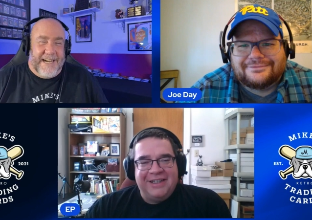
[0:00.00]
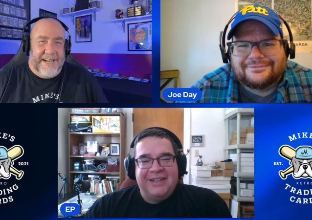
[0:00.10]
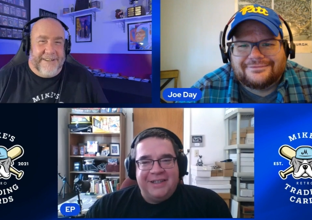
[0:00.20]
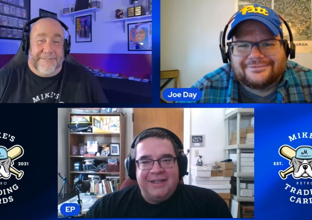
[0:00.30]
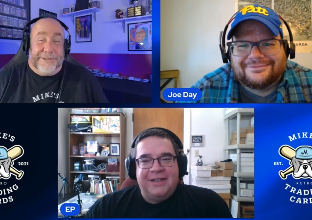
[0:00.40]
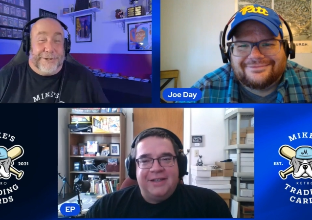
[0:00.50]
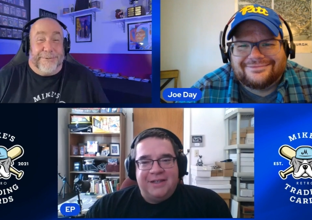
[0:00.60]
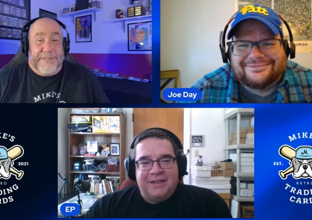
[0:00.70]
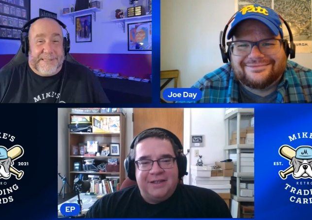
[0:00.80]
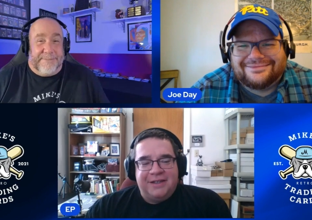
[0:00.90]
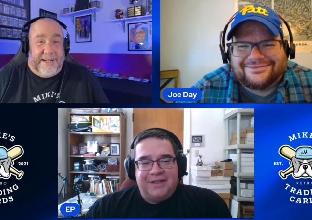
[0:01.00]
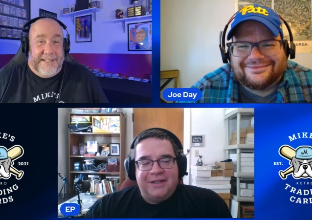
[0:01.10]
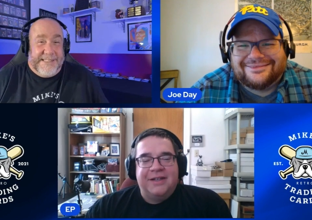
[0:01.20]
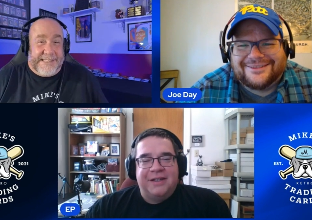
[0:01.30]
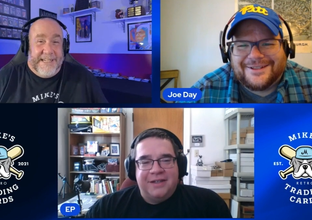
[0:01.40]
Speaker 1: unofficial
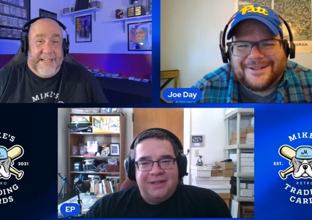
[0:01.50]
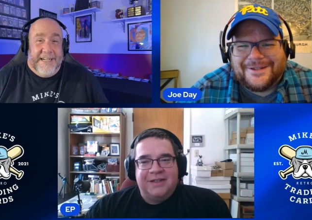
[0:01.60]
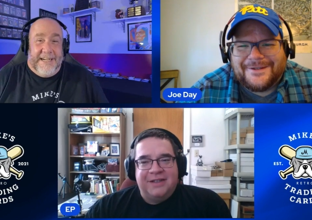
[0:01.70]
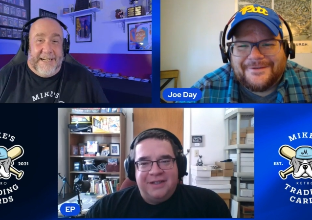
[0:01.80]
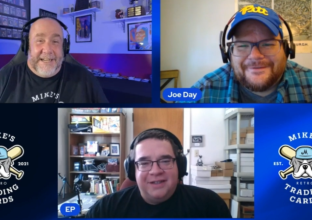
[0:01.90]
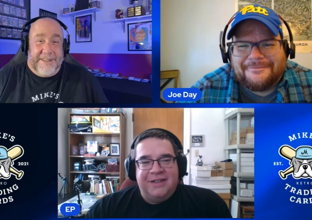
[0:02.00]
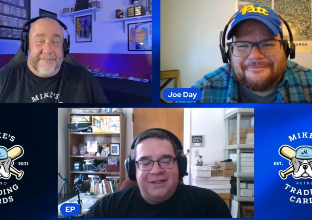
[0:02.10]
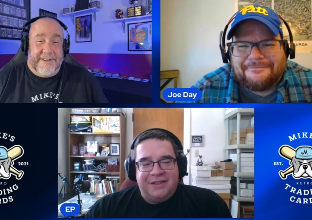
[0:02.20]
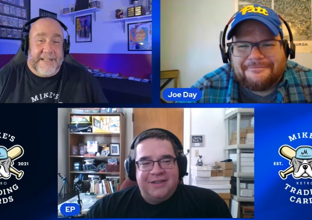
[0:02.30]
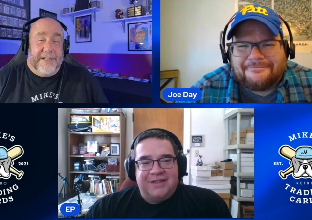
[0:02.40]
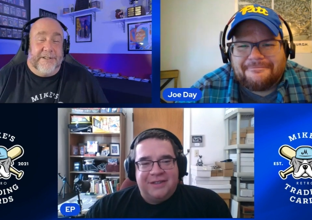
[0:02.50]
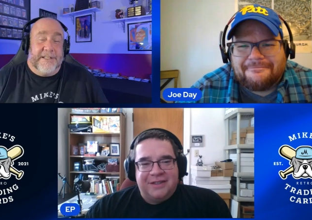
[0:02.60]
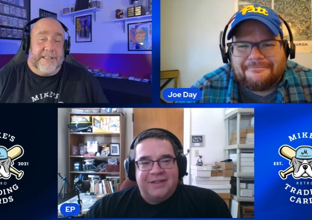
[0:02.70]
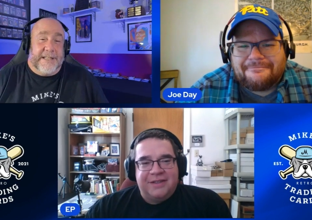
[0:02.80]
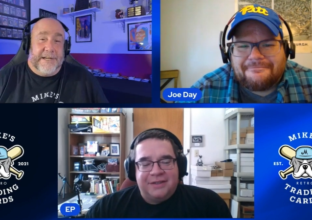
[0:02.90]
response, uh, the video
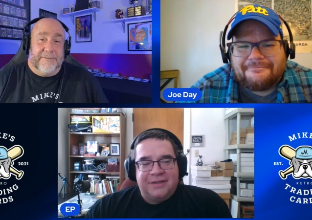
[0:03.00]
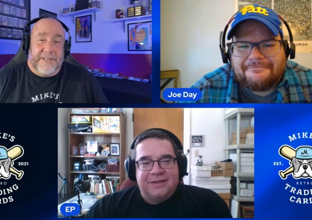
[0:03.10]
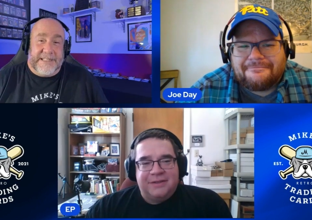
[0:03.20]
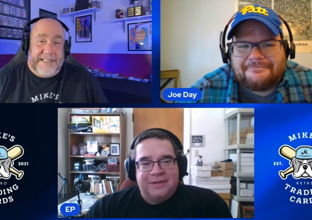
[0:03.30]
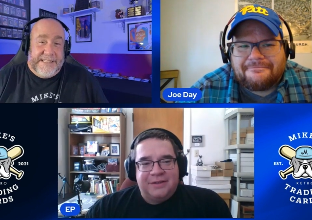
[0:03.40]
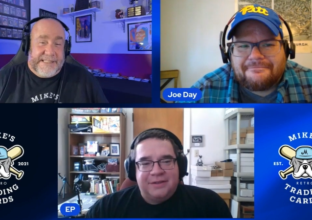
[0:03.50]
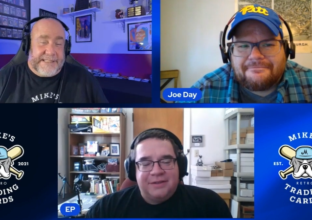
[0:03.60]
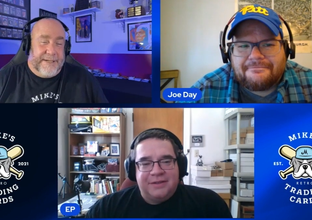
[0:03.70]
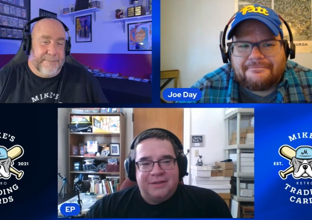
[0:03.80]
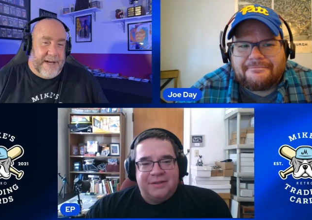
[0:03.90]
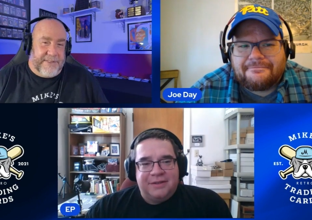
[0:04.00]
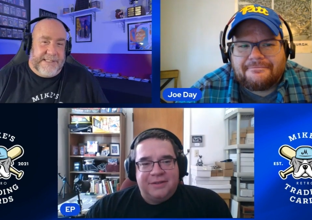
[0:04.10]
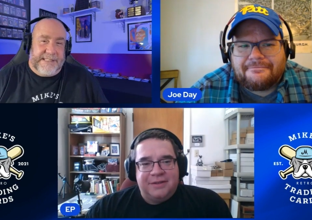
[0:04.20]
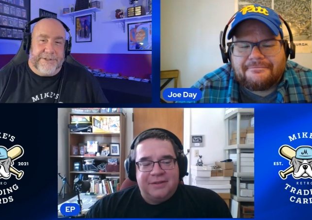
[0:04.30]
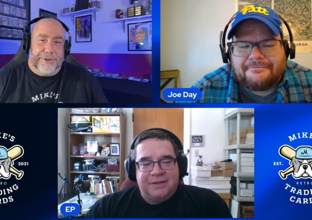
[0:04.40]
that they released about
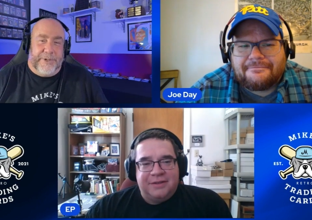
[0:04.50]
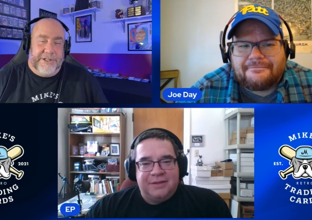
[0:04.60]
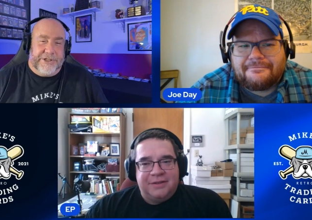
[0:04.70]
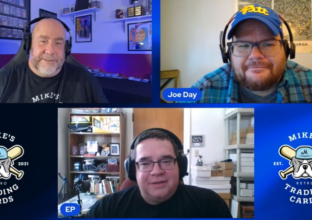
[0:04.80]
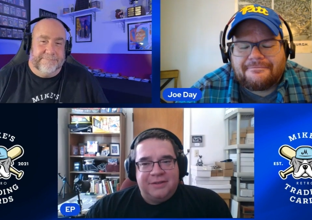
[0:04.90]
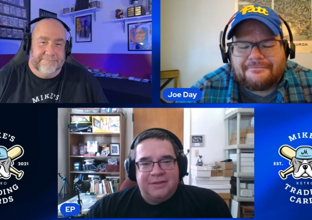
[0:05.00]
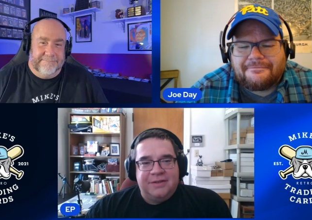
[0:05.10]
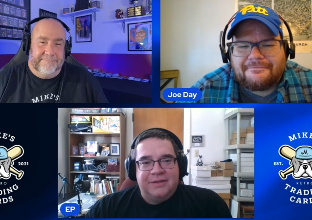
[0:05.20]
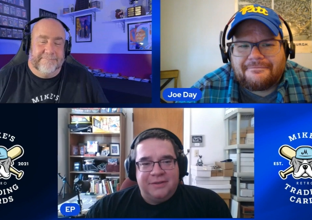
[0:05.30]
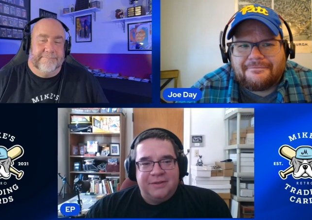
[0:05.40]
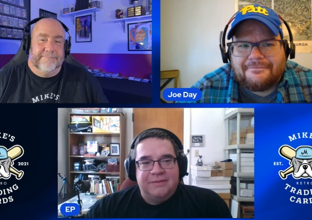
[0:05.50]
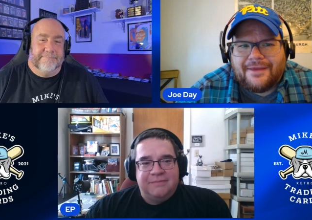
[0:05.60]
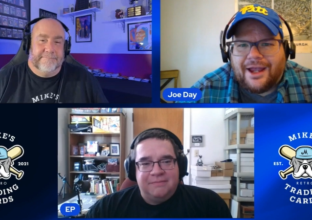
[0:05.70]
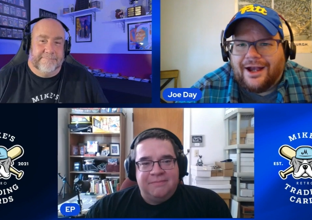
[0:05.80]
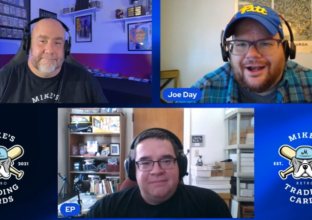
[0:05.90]
the situation.
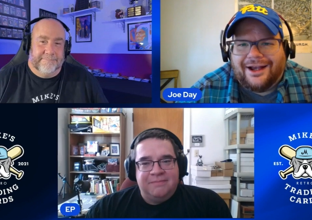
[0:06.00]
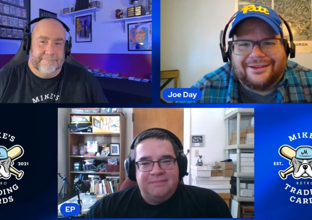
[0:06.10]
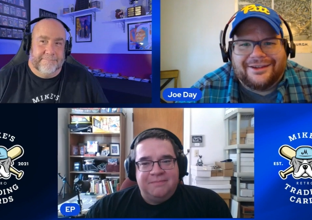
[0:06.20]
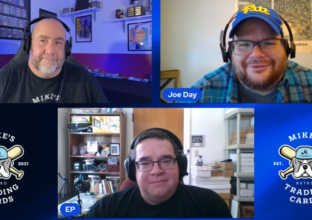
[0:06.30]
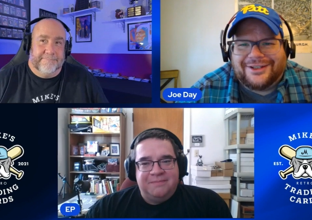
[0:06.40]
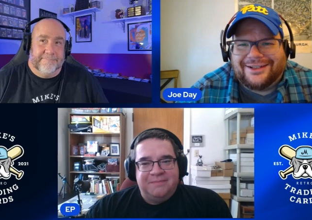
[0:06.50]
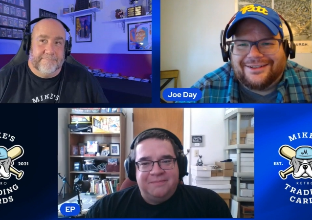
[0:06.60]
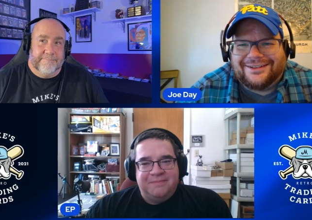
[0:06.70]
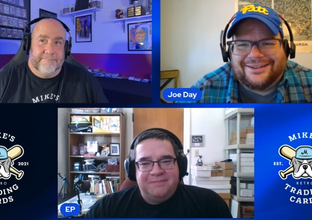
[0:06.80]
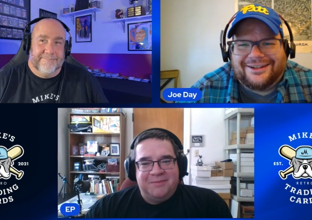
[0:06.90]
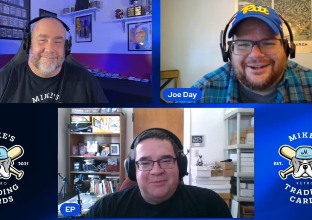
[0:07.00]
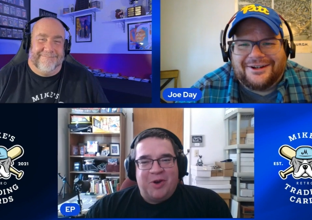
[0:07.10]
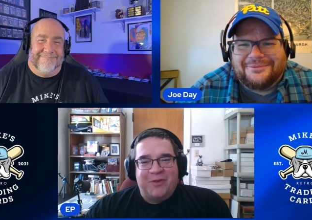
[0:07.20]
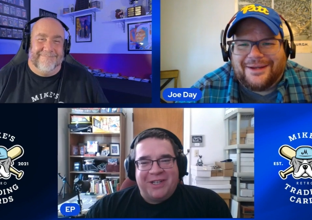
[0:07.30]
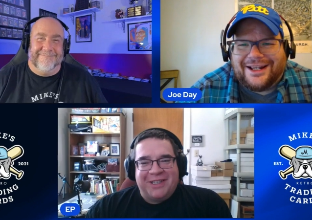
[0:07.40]
Speaker 2: I loved it.
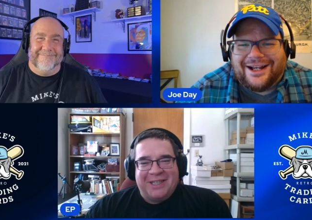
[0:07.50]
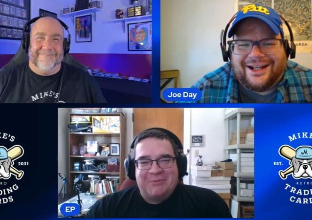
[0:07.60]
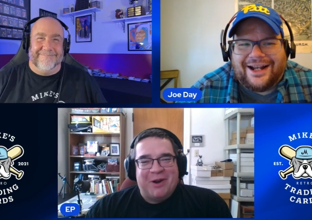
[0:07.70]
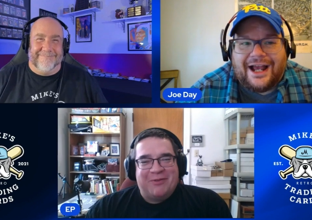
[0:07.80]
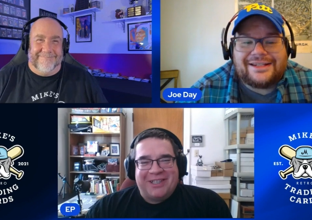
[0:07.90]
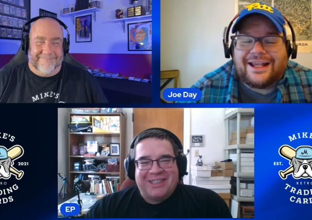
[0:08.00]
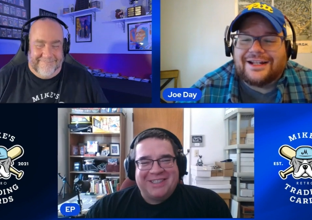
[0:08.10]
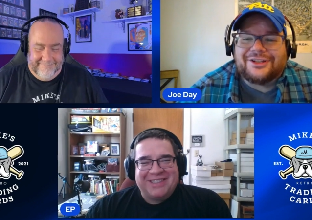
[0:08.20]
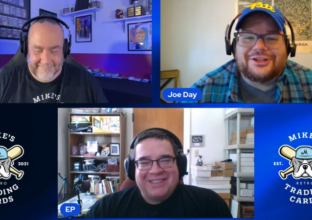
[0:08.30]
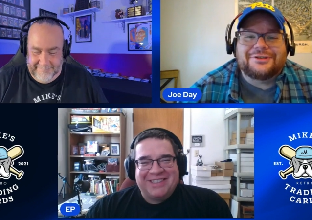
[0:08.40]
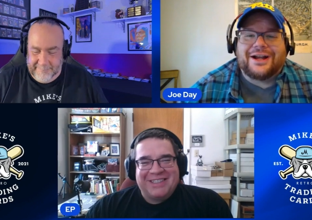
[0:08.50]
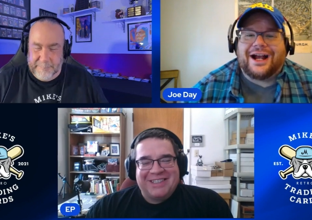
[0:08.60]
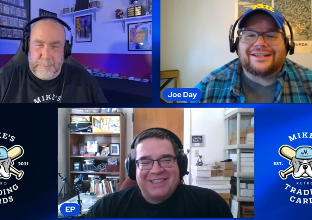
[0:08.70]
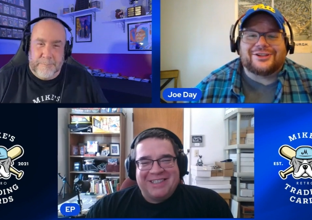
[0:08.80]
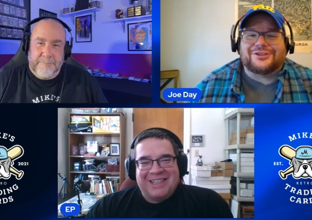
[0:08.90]
Oh my God. I sent it to you
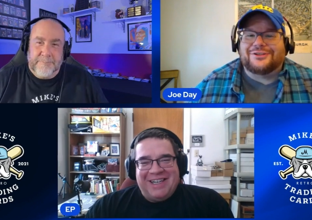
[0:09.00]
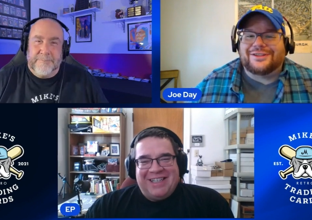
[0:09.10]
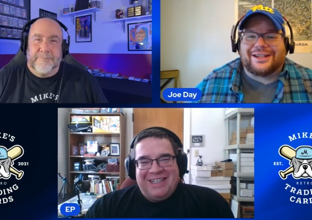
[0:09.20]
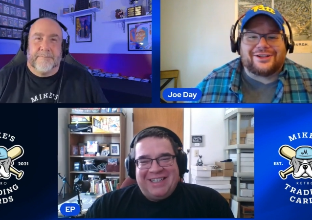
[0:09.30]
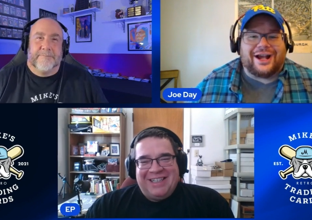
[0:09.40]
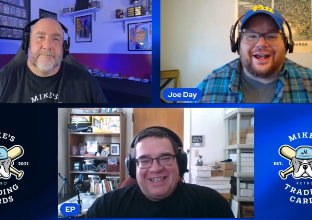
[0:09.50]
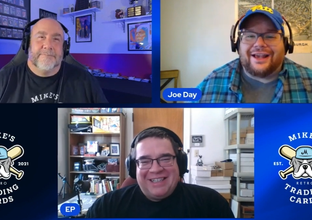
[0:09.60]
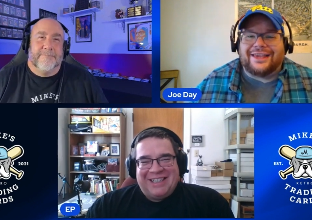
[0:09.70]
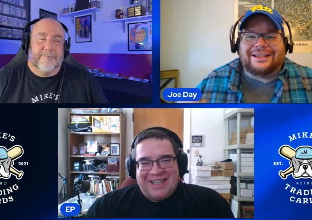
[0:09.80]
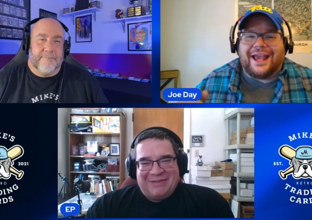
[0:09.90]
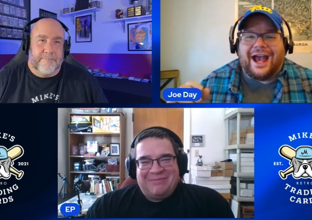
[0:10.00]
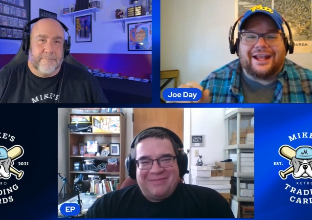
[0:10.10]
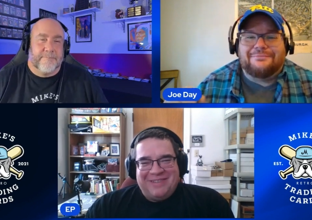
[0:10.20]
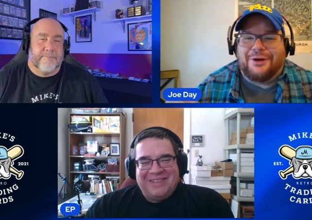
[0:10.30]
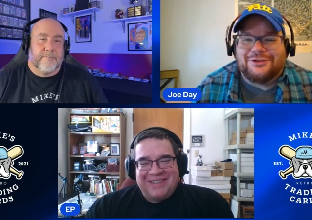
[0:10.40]
guys as soon as I saw I, I think they yep.
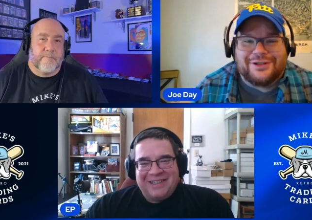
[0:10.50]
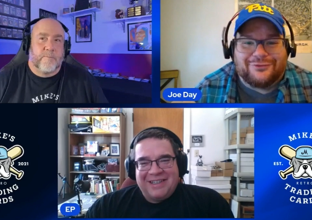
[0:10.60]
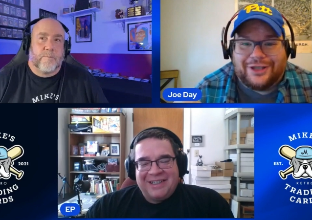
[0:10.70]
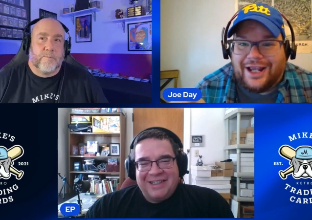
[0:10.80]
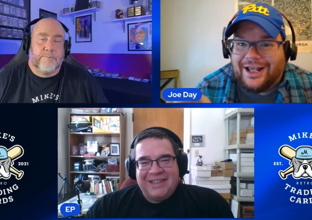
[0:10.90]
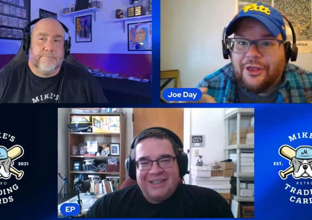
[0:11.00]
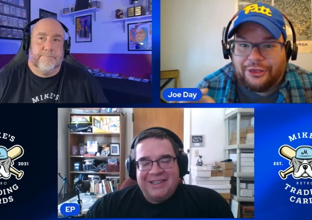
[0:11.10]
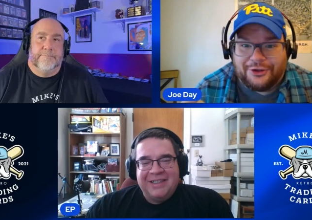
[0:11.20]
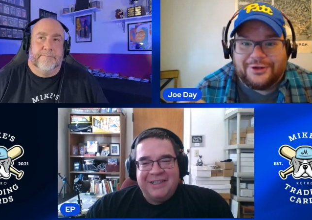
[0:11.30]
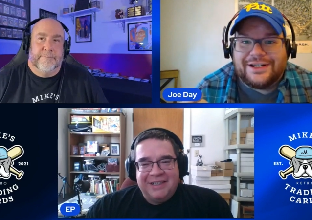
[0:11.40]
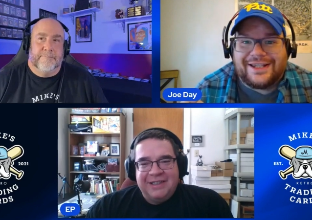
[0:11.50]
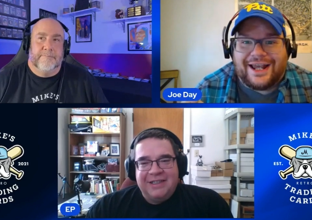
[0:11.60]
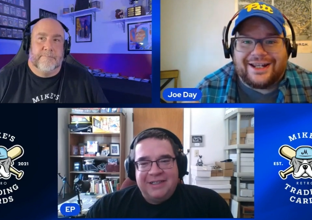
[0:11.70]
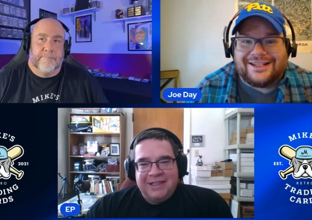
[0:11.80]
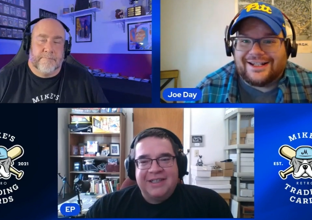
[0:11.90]
had it posted for like thirty seconds